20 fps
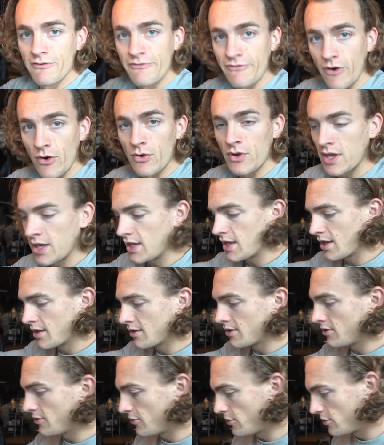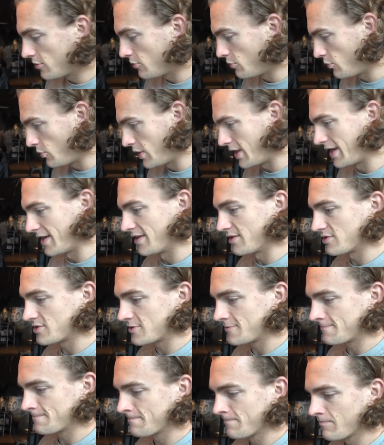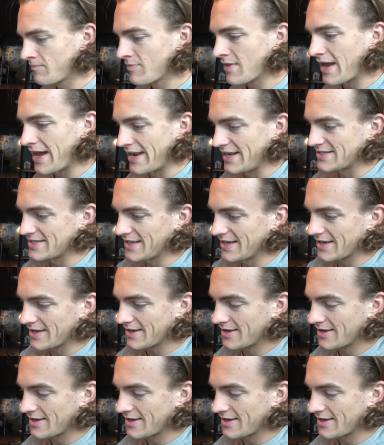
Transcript: Foking Wings. And it's like